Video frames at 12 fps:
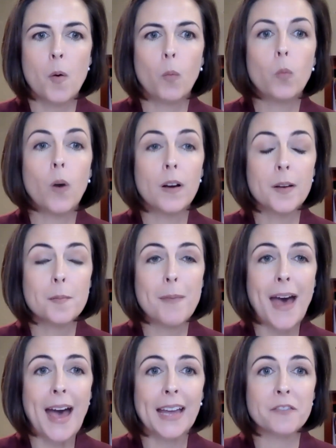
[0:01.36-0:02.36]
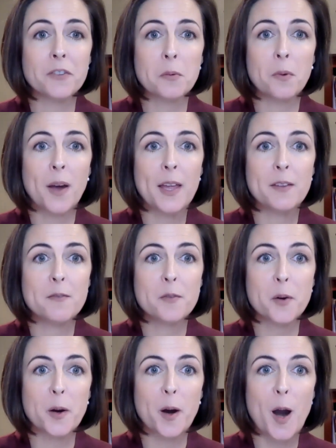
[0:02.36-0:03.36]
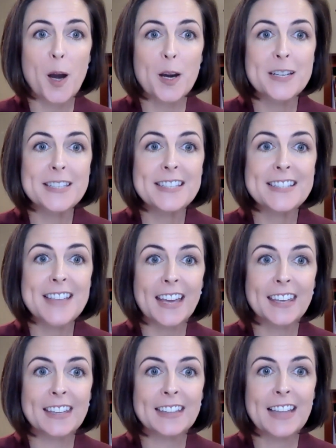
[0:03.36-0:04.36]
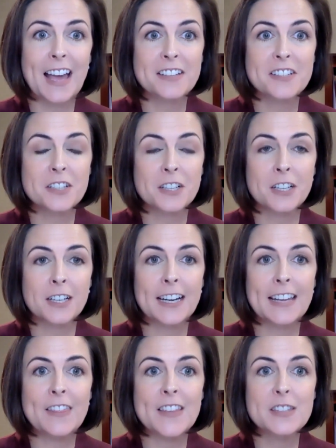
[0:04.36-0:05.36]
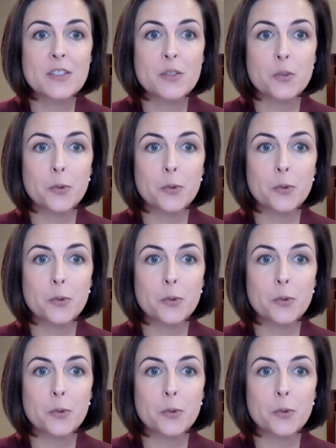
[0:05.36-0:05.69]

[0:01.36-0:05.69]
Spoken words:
Welcome back, everyone, for our second lecture in this